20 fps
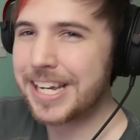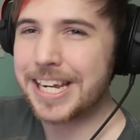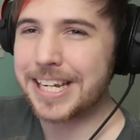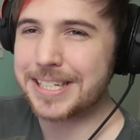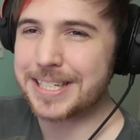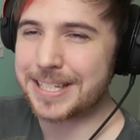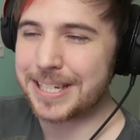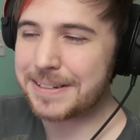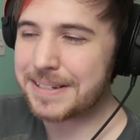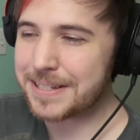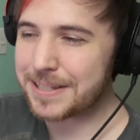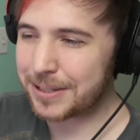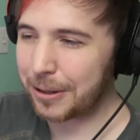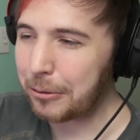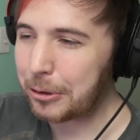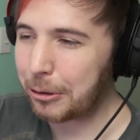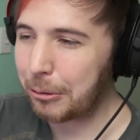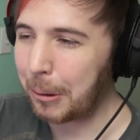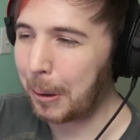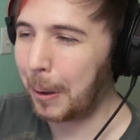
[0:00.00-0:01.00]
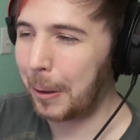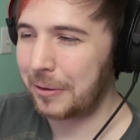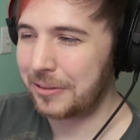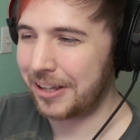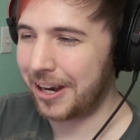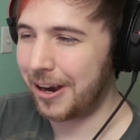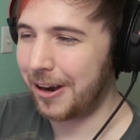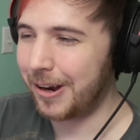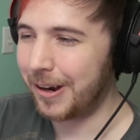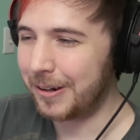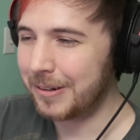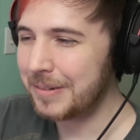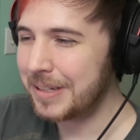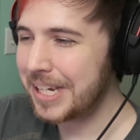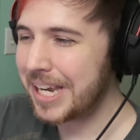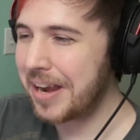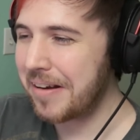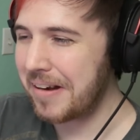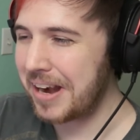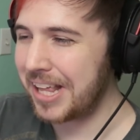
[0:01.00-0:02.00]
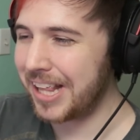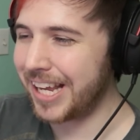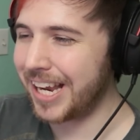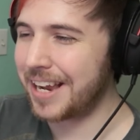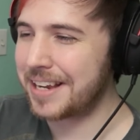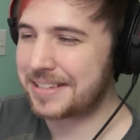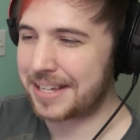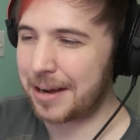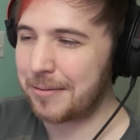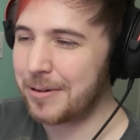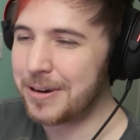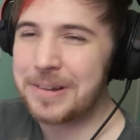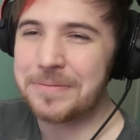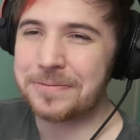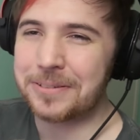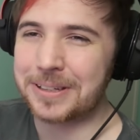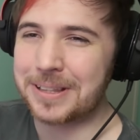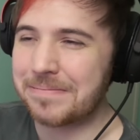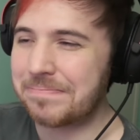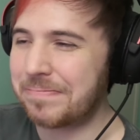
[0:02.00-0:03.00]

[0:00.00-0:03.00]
He seems so cool, though. He really is. I root for